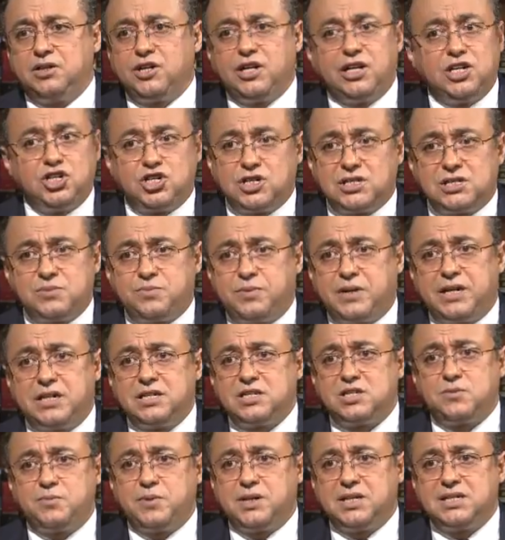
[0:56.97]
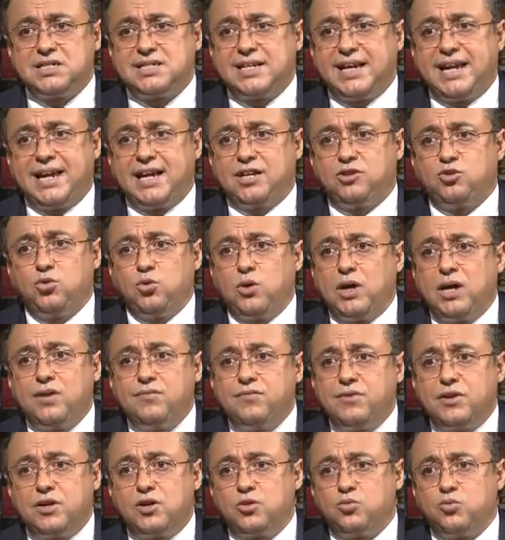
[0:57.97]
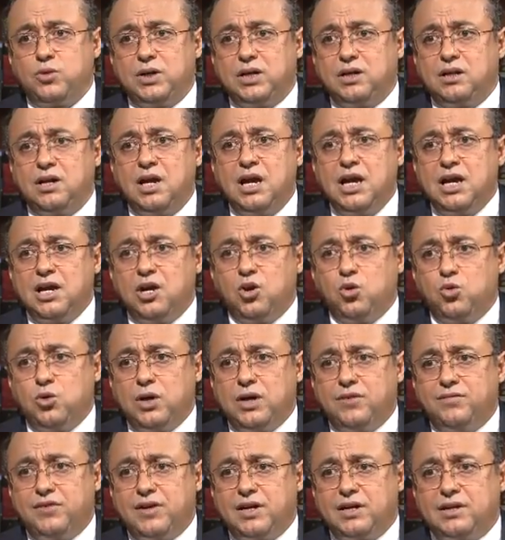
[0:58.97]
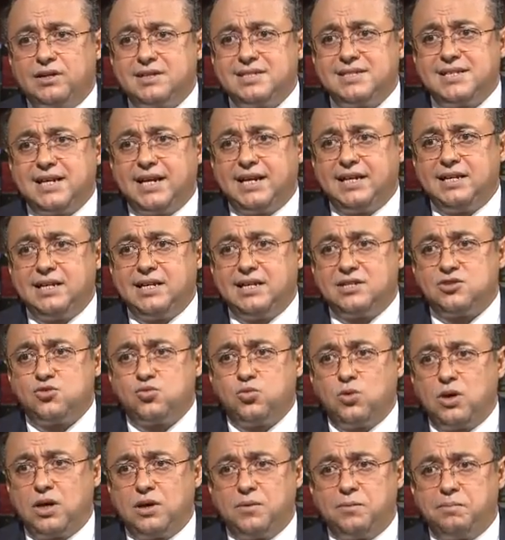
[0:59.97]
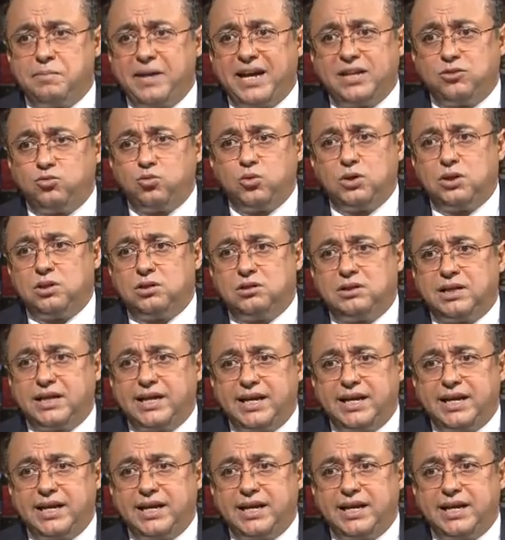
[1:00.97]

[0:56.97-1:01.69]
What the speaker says: religious principles that whoever say a bad word